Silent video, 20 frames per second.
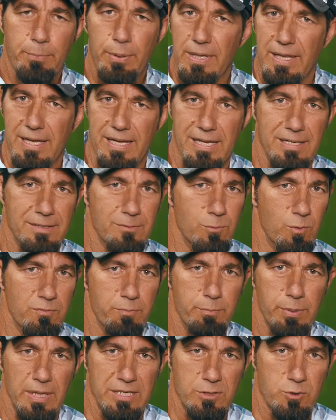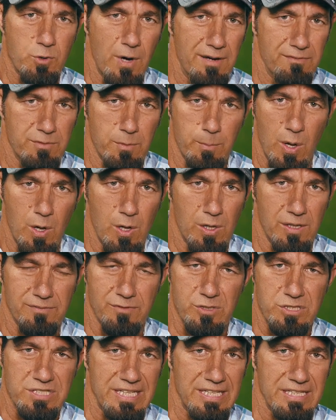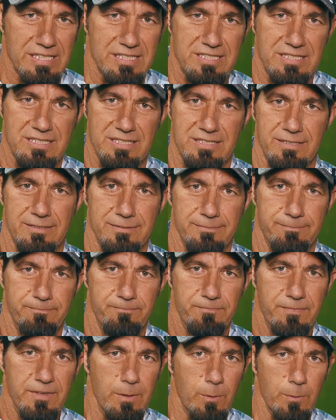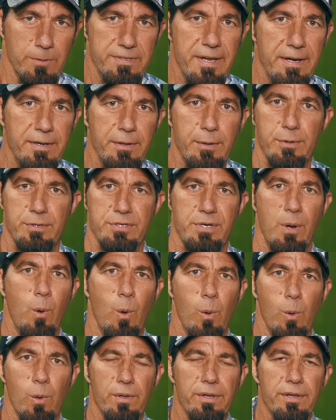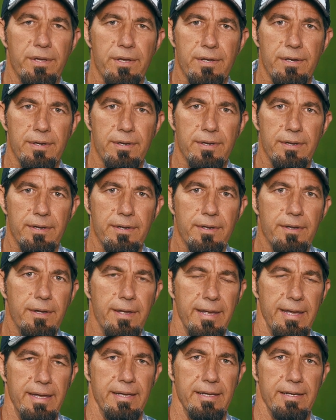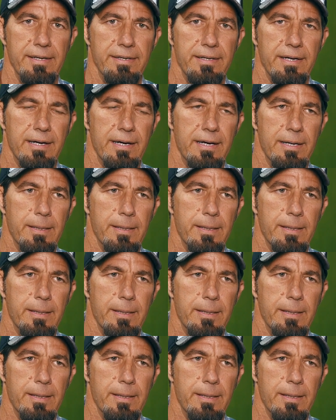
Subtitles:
We've played travel ball ever since 10 years old, and